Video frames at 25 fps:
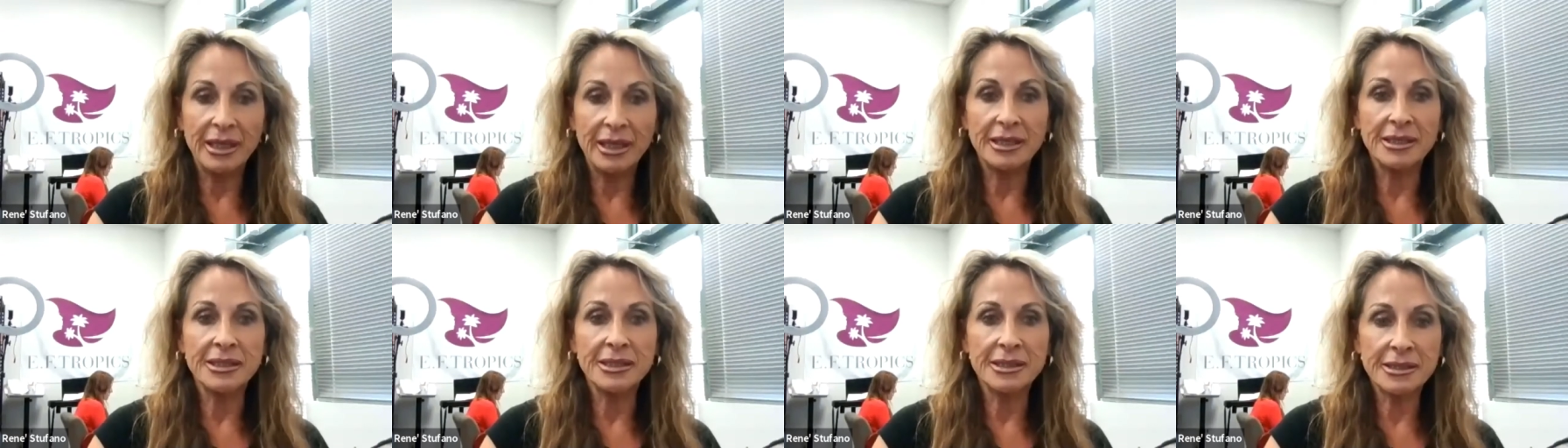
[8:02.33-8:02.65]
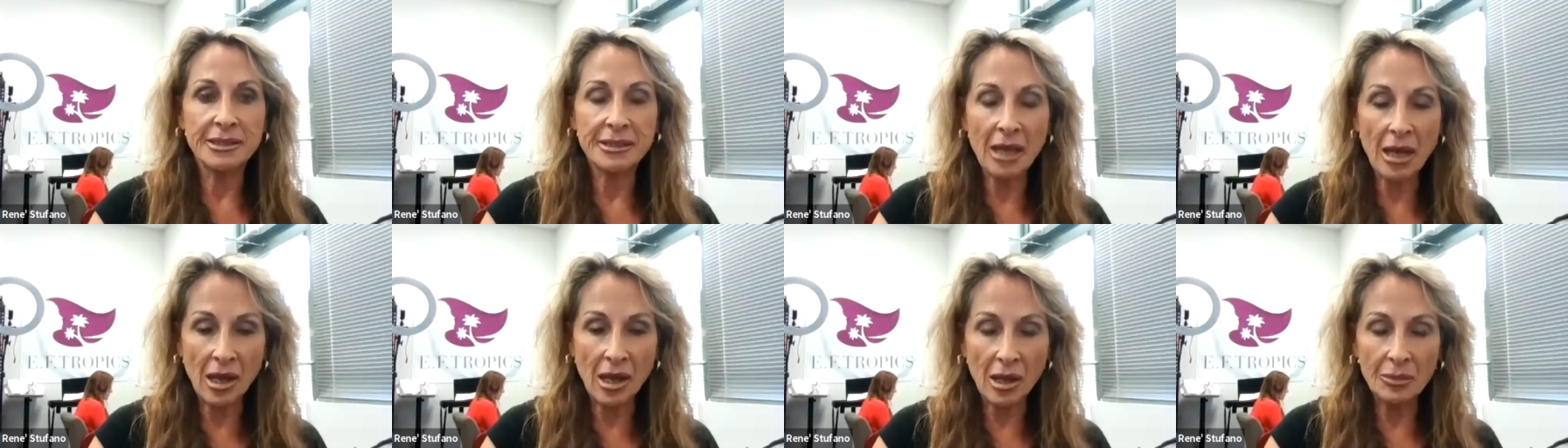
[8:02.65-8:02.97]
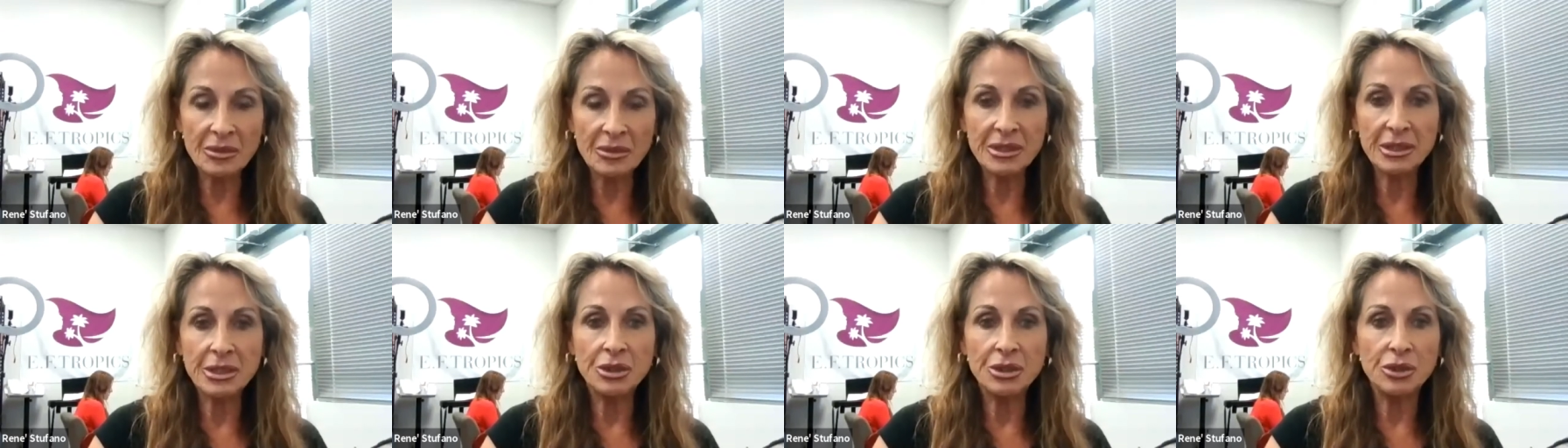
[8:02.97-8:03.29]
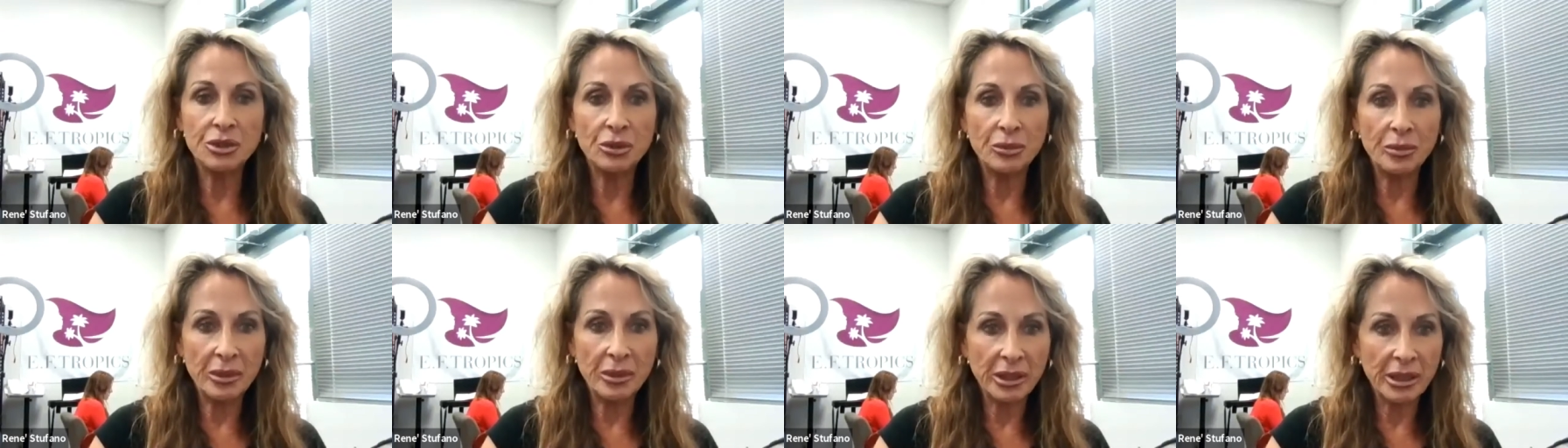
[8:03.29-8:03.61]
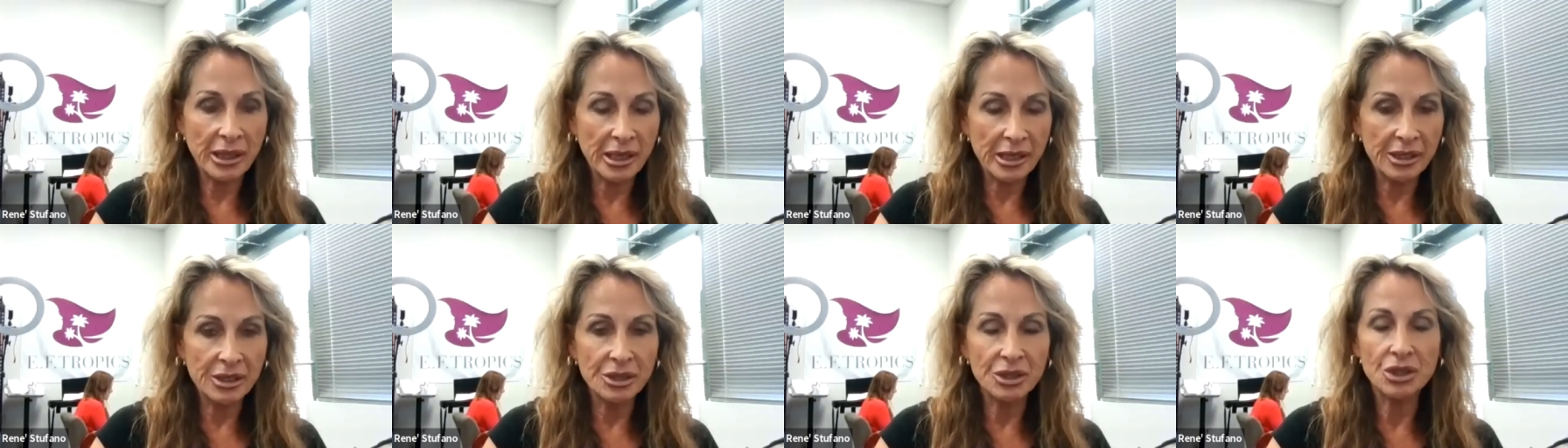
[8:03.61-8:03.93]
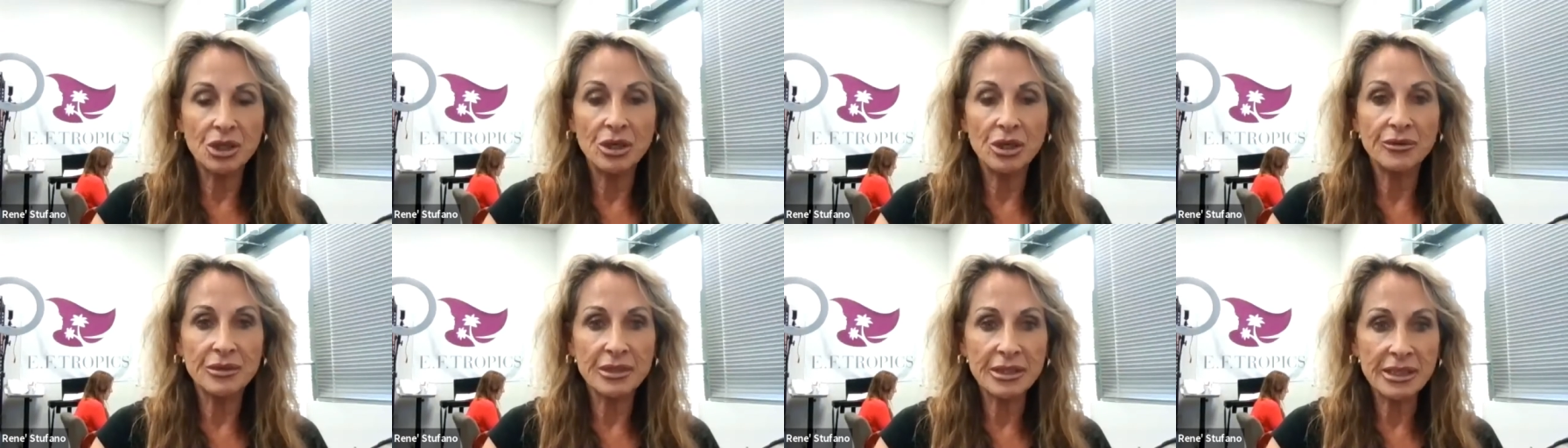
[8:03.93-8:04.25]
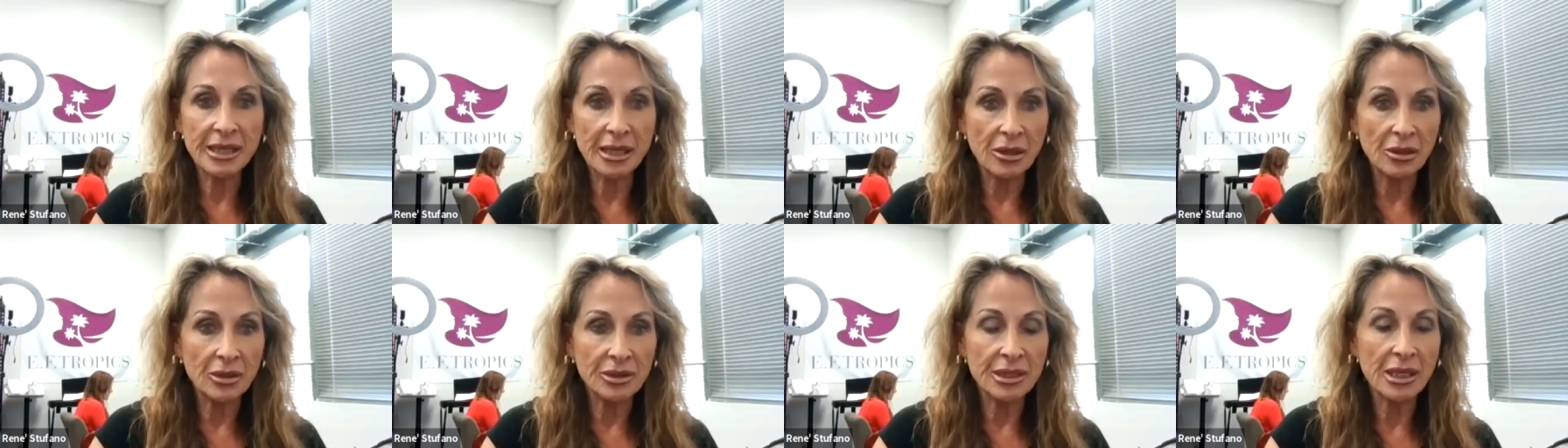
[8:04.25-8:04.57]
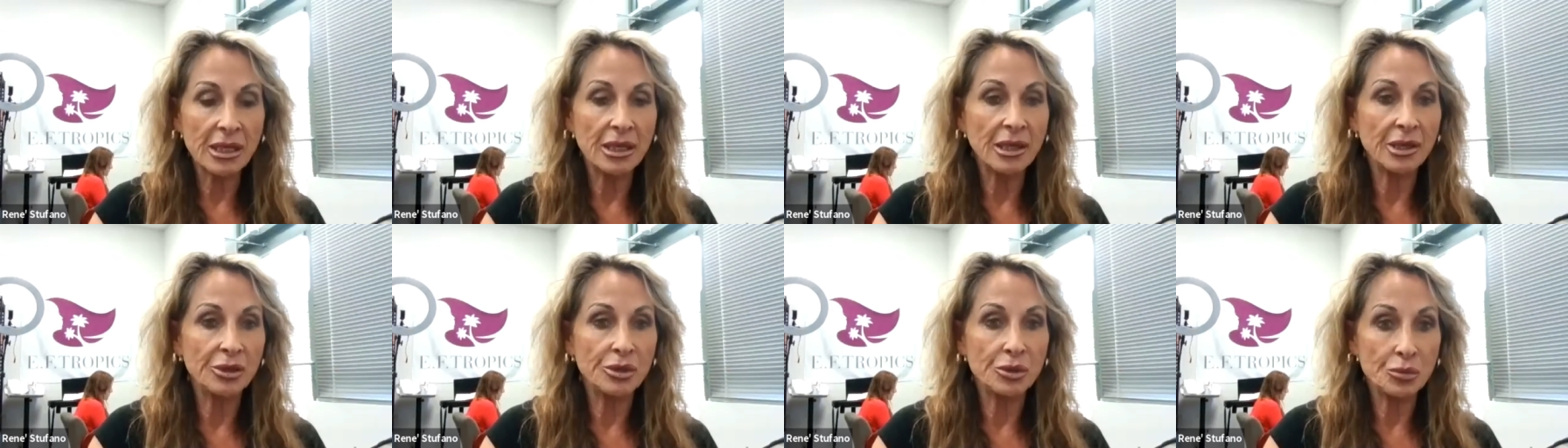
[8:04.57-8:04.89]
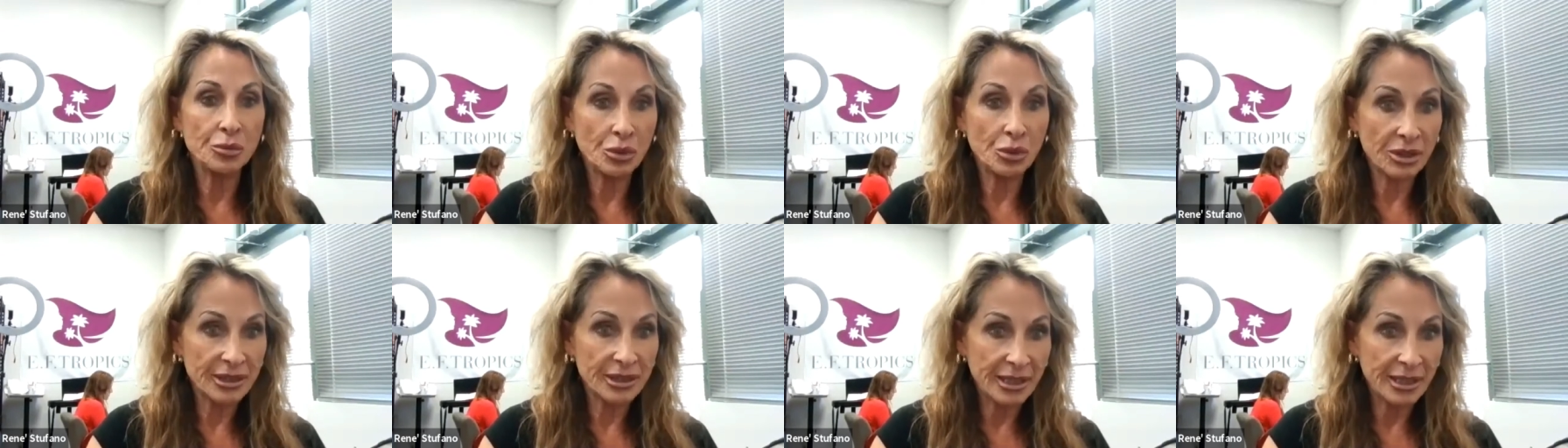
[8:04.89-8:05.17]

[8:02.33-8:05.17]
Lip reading: it stops the duplication of cells 100%.